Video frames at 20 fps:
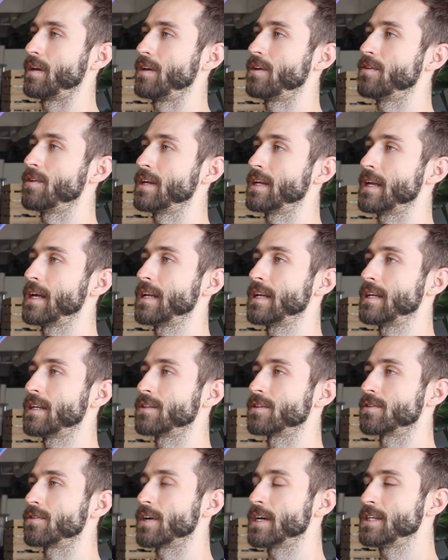Unit and
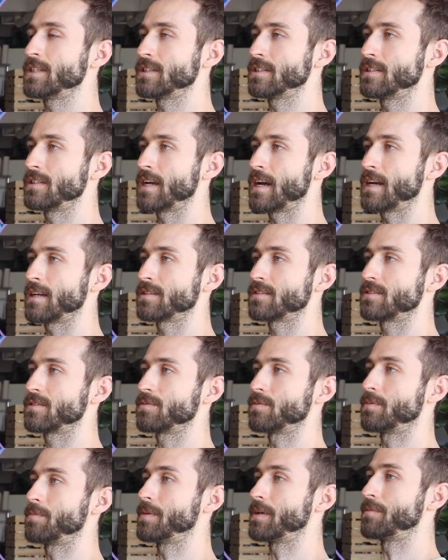integration
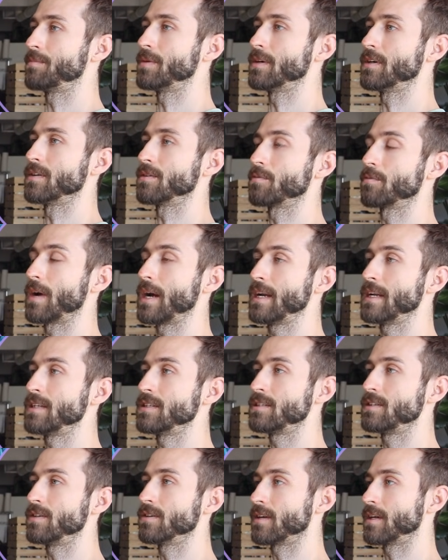tests would be built right
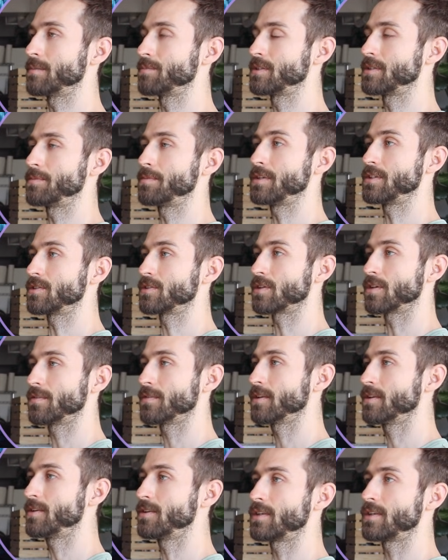into your MCP server,